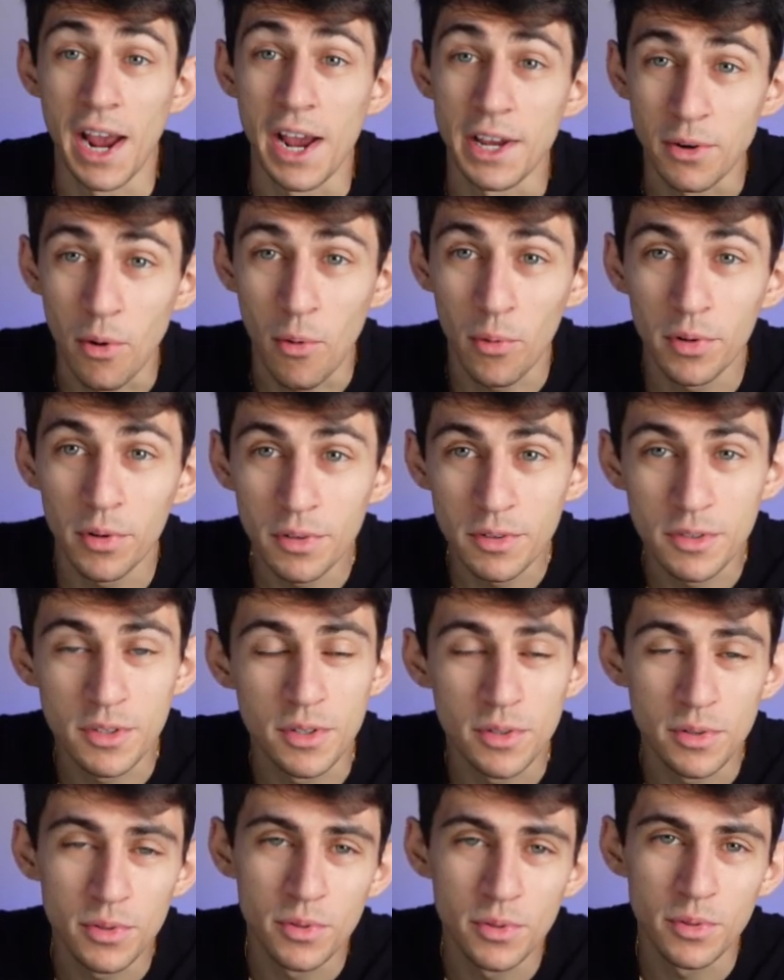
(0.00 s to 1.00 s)
In order
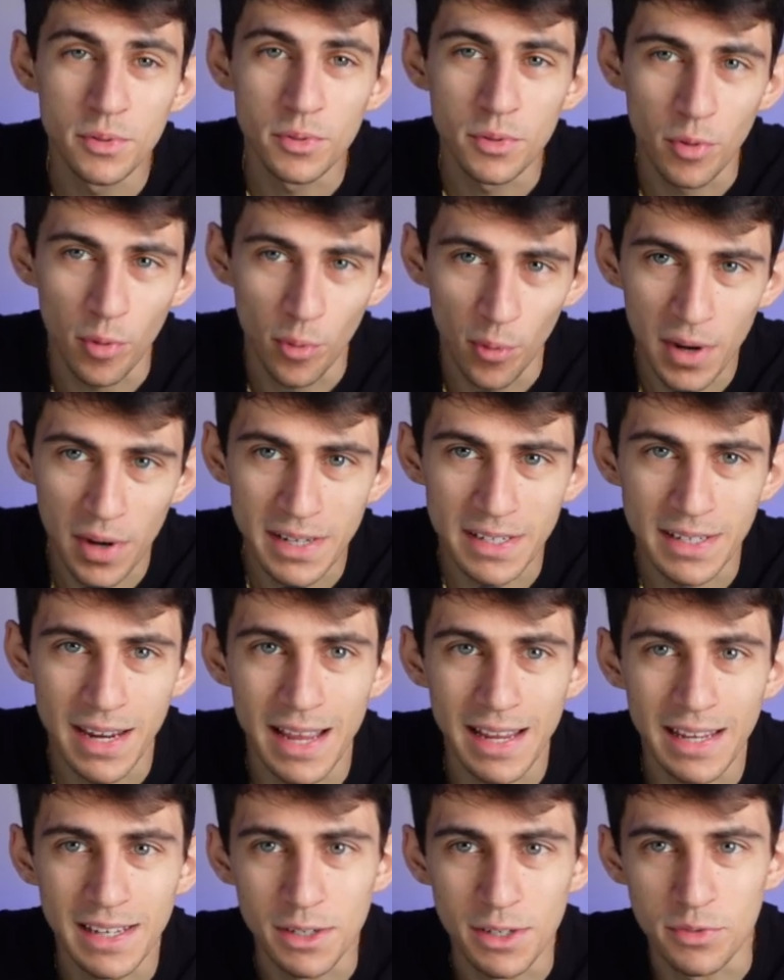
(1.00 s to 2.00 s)
to create
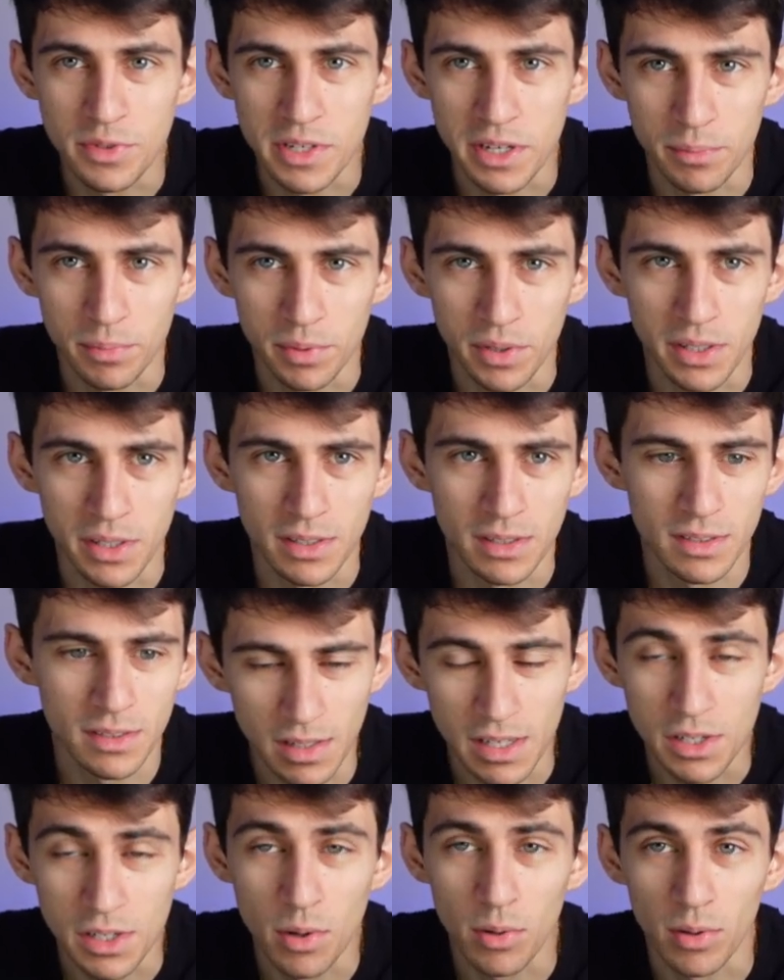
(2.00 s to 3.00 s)
a new template
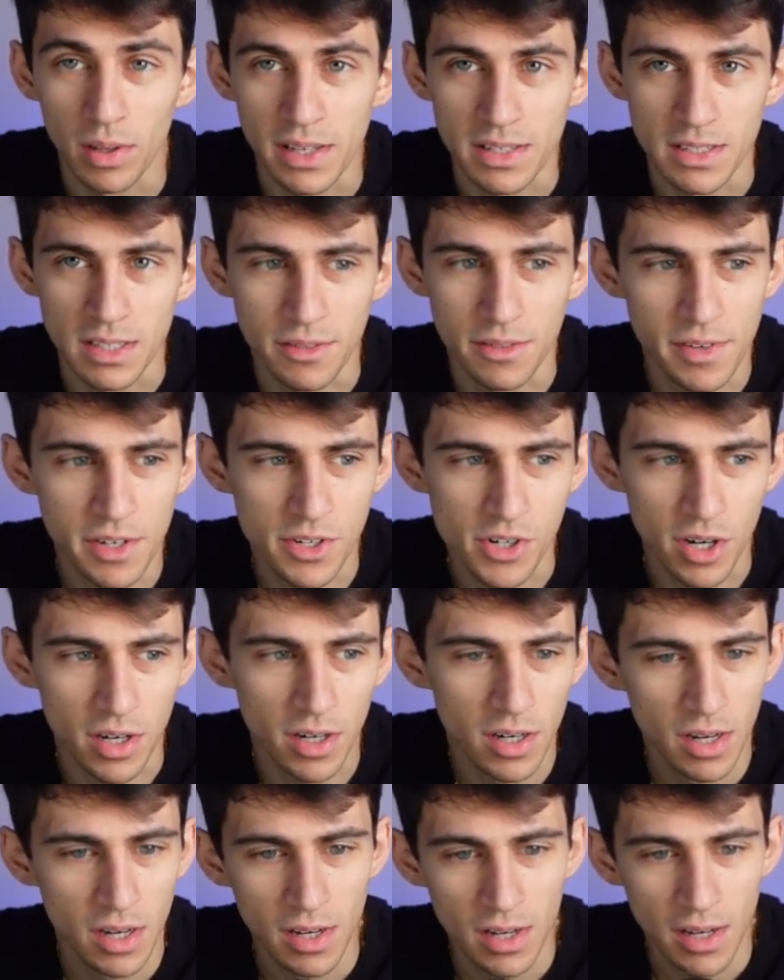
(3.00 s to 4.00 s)
and utilize this
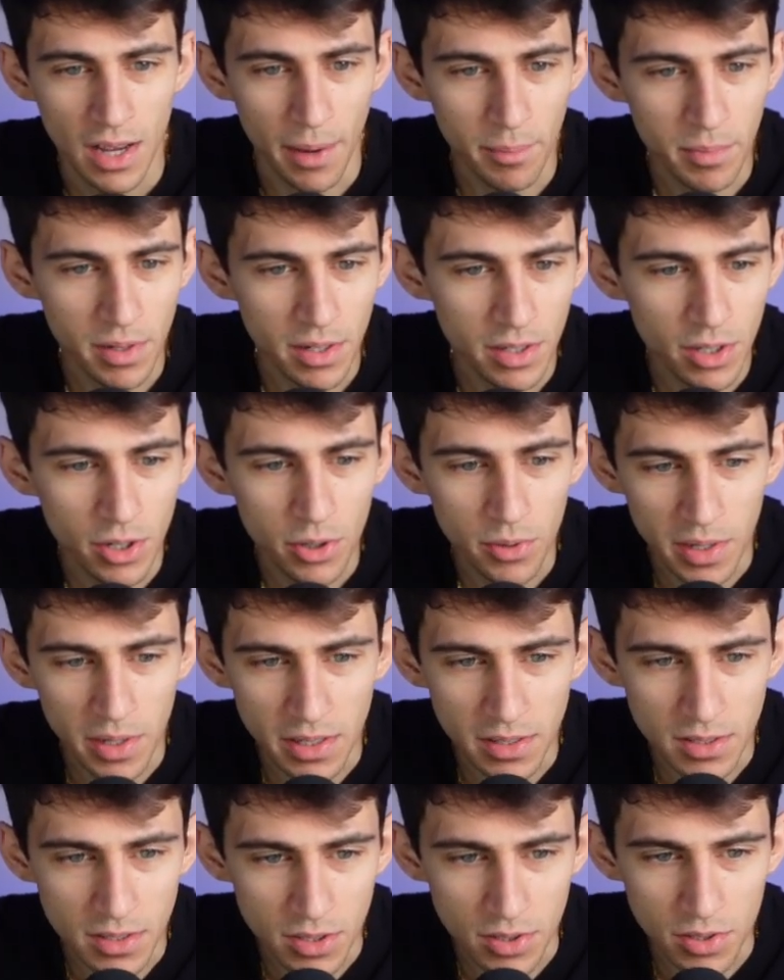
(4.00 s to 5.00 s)
feature, I'm gonna go
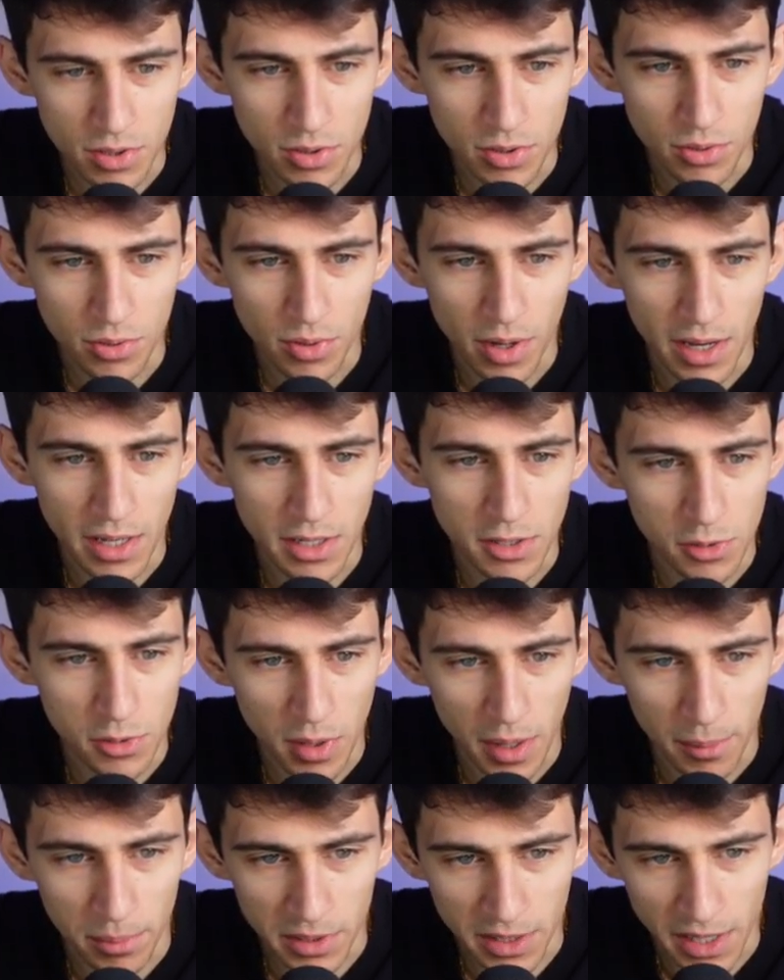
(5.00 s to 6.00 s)
into a new
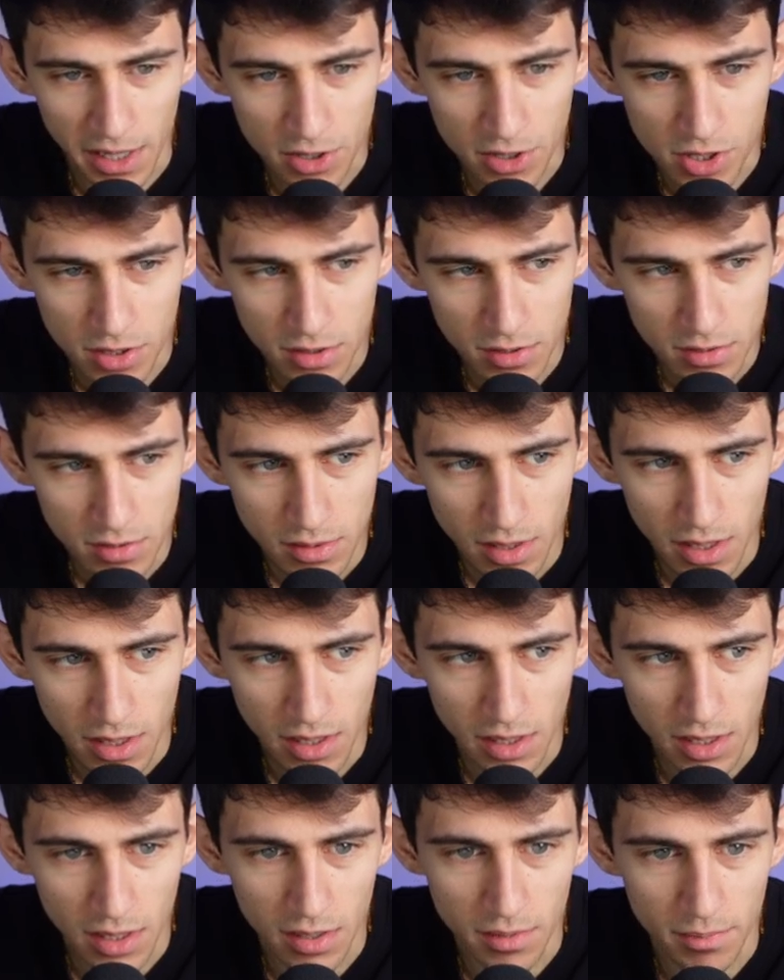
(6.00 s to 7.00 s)
application
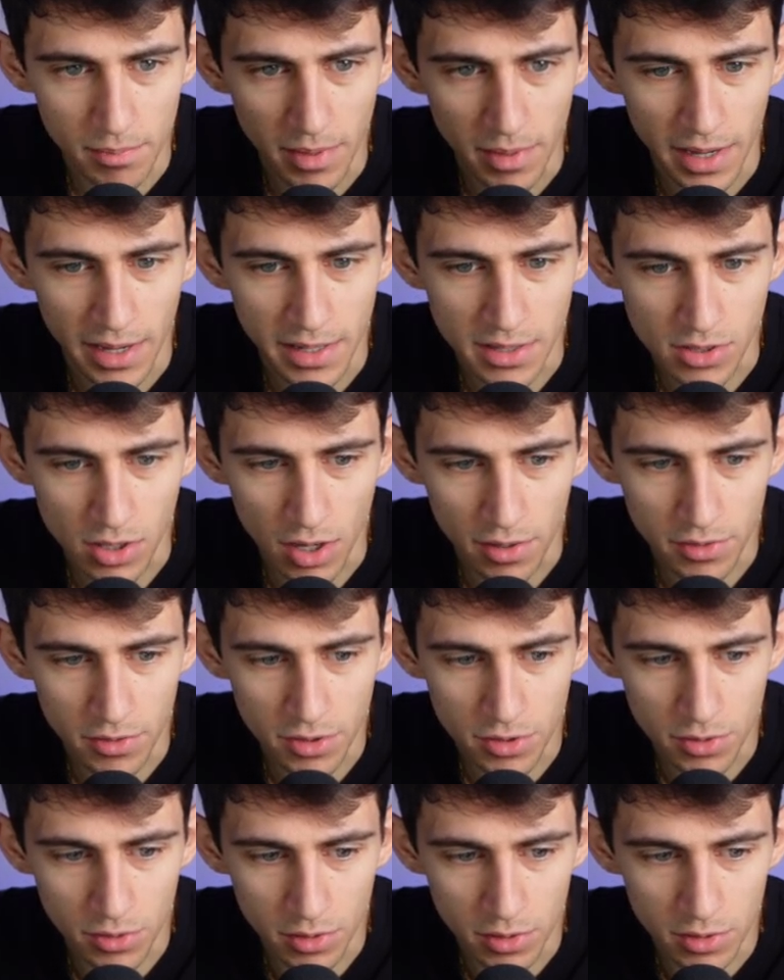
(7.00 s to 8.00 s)
in my software
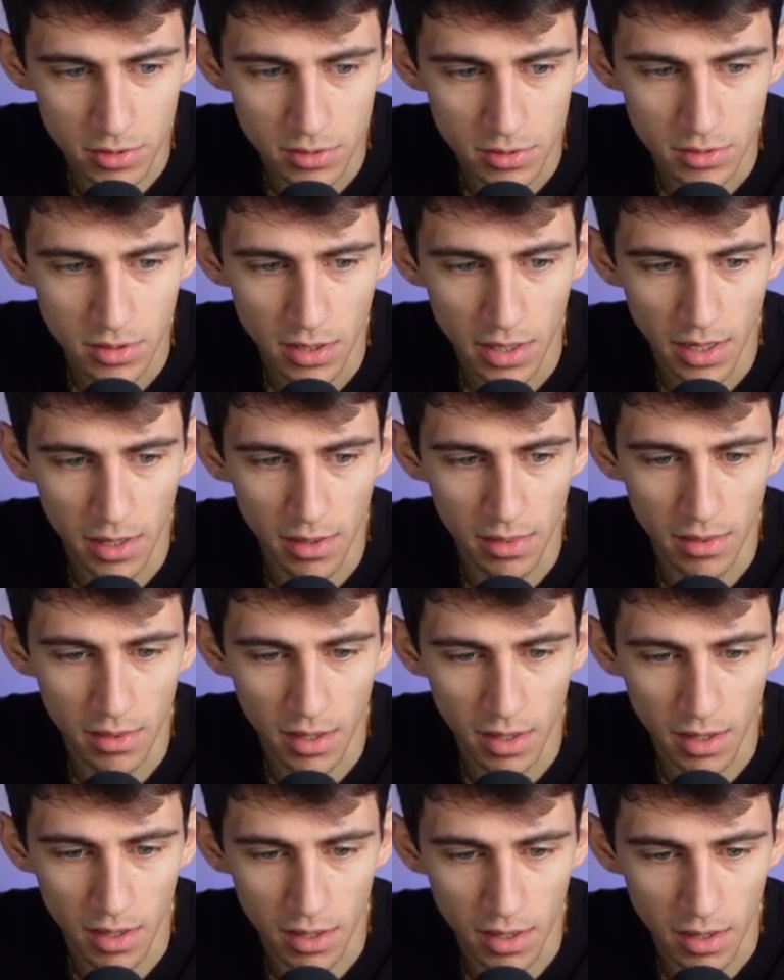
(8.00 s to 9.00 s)
tool, and
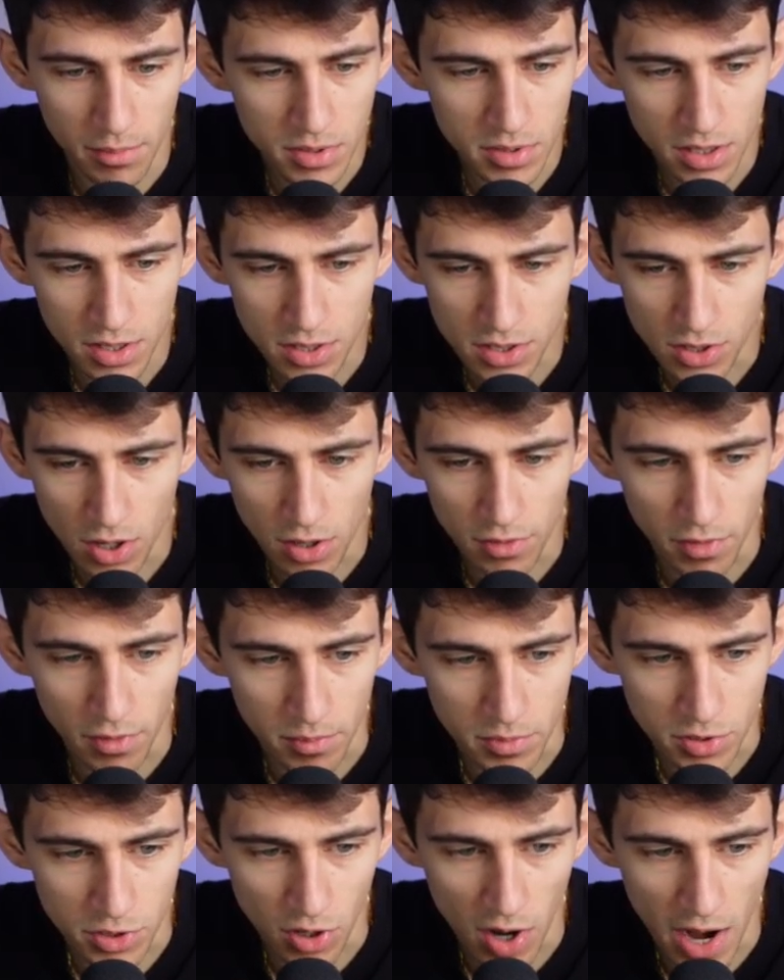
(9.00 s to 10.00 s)
then I'm just gonna start
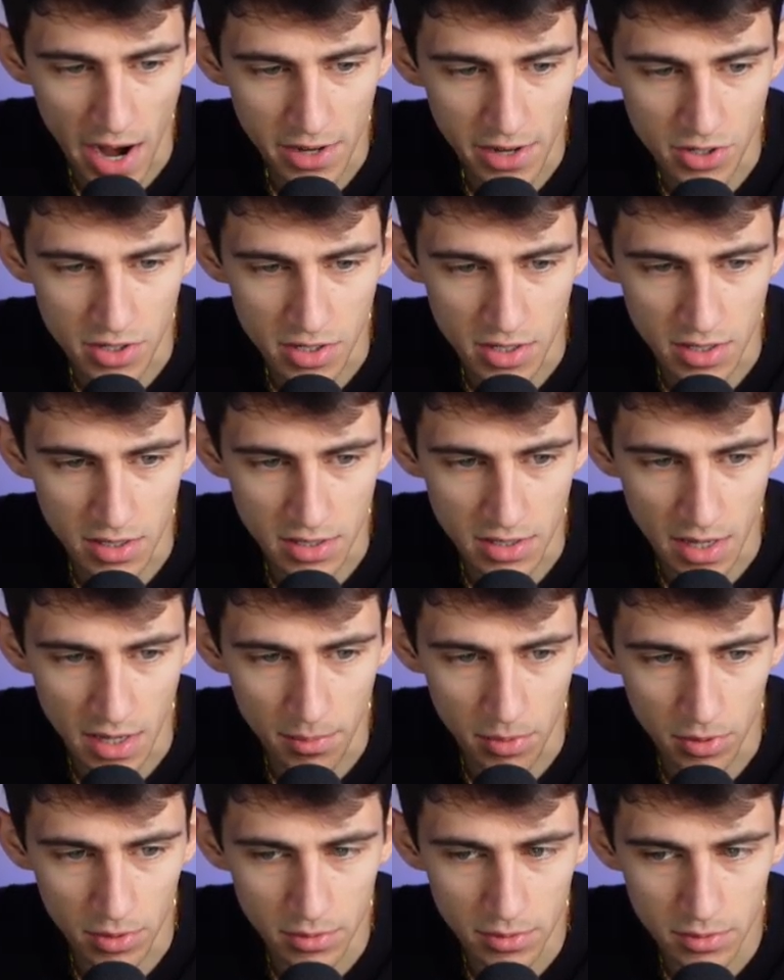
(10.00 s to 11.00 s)
from scratch as an
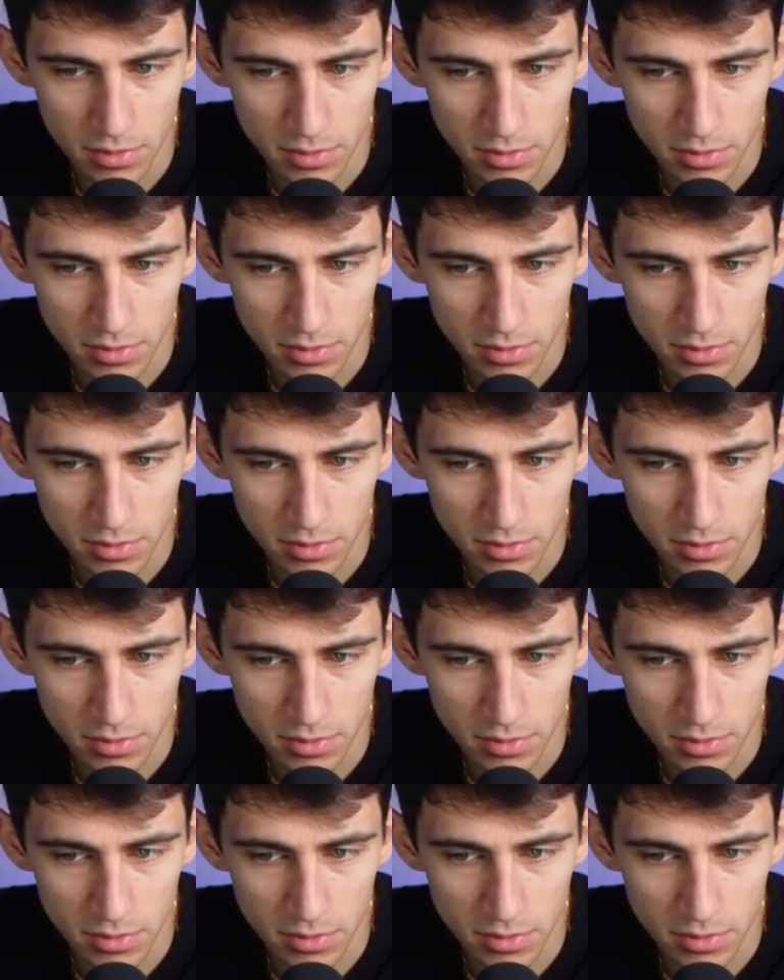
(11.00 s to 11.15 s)
example